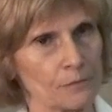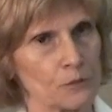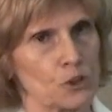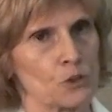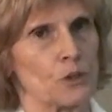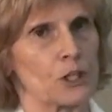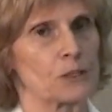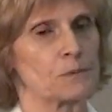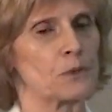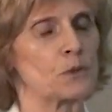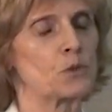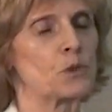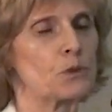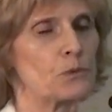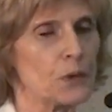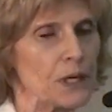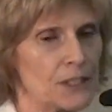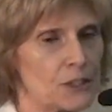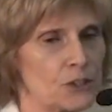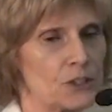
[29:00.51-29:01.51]
come to us, but
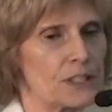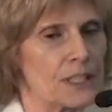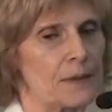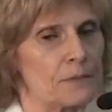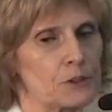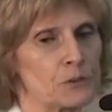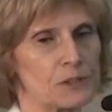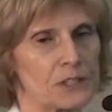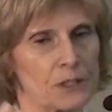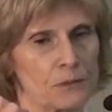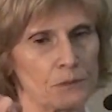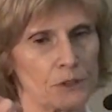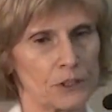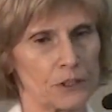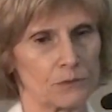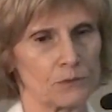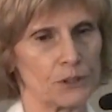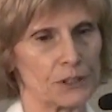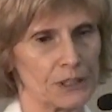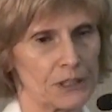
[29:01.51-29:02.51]
we went to them and we said,
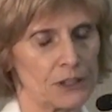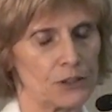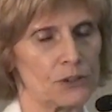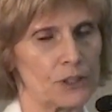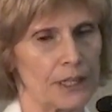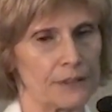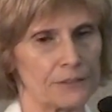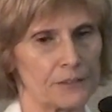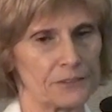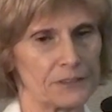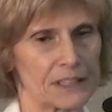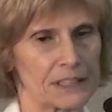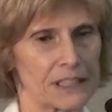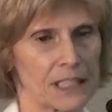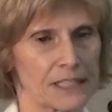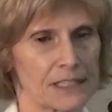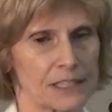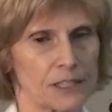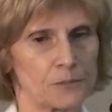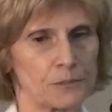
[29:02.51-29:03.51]
we, we think you have a
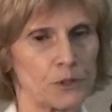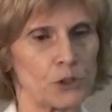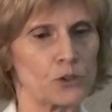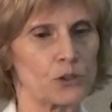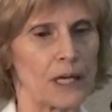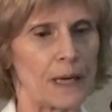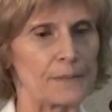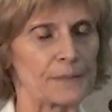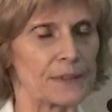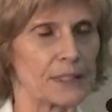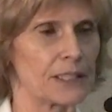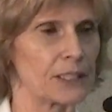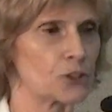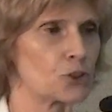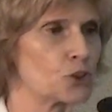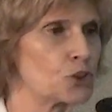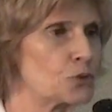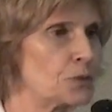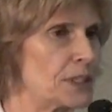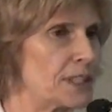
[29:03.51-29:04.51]
fantastic program
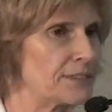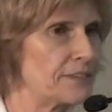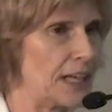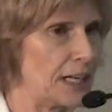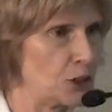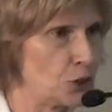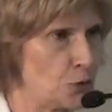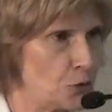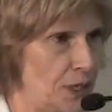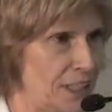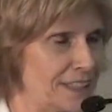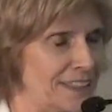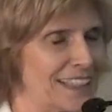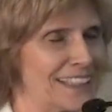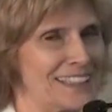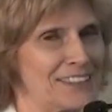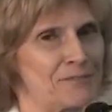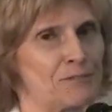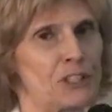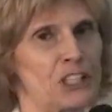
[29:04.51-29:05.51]
there. Could we
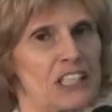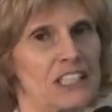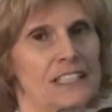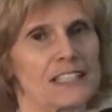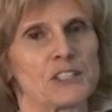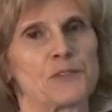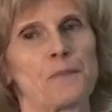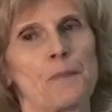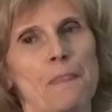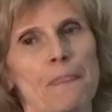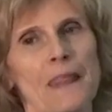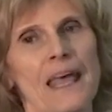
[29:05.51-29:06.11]
evaluate it, please?